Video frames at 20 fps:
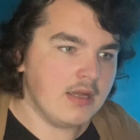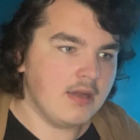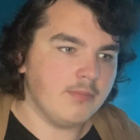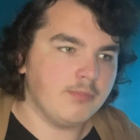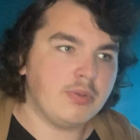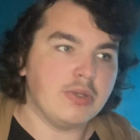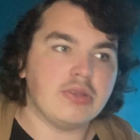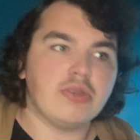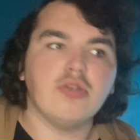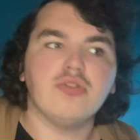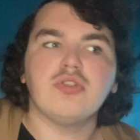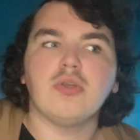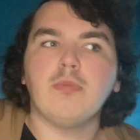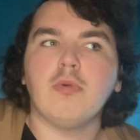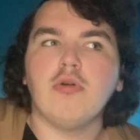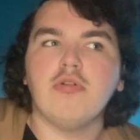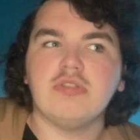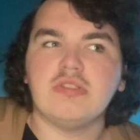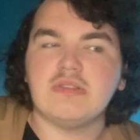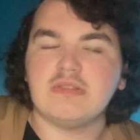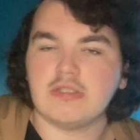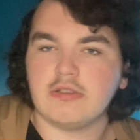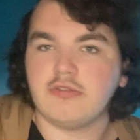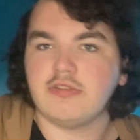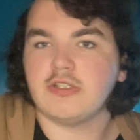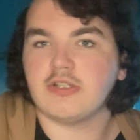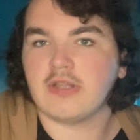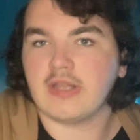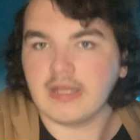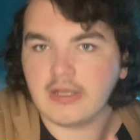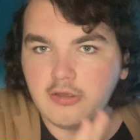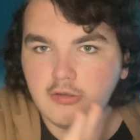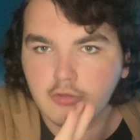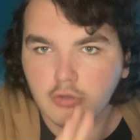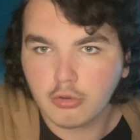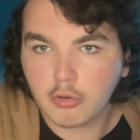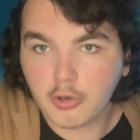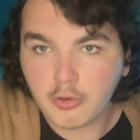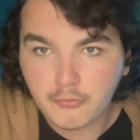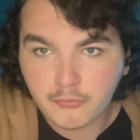But those are like
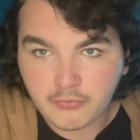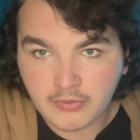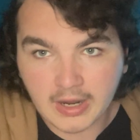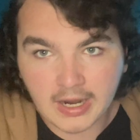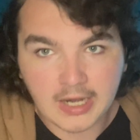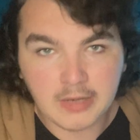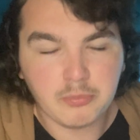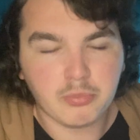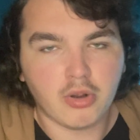glorified